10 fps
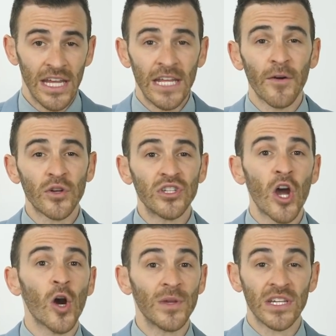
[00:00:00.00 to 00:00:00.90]
He voted
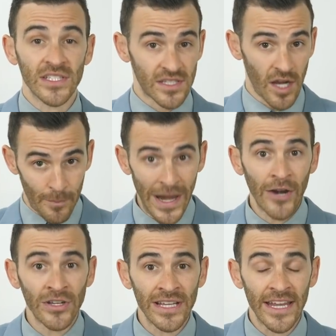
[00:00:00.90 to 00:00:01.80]
no because
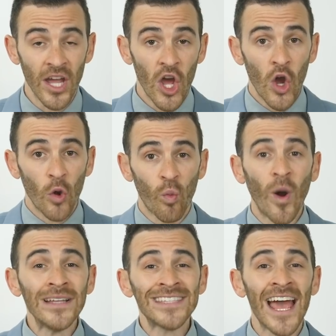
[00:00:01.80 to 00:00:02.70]
apparently
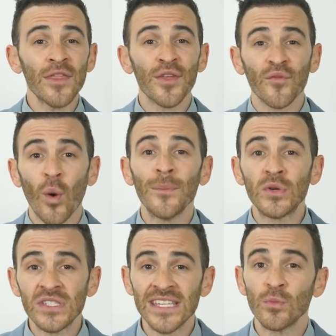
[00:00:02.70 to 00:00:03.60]

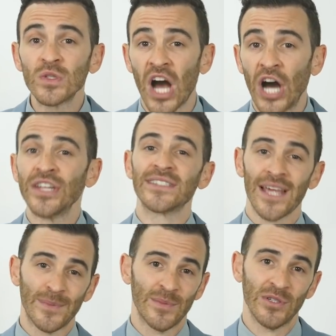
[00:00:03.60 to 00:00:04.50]
0.1% was
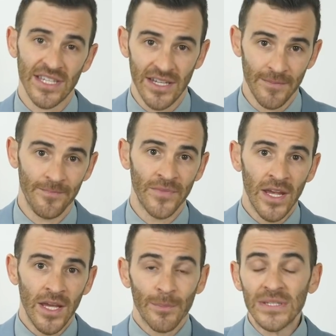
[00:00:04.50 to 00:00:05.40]
unacceptable to him.
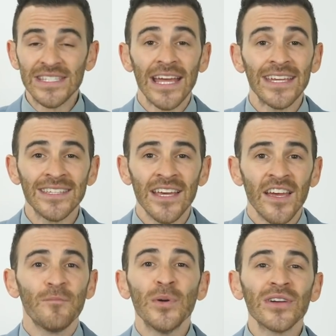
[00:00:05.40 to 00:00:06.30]
But second,
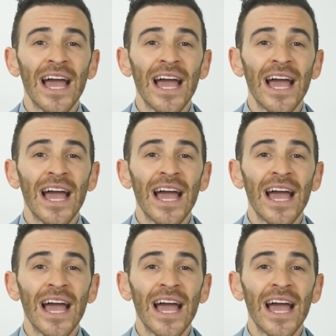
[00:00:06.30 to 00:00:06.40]
if Bill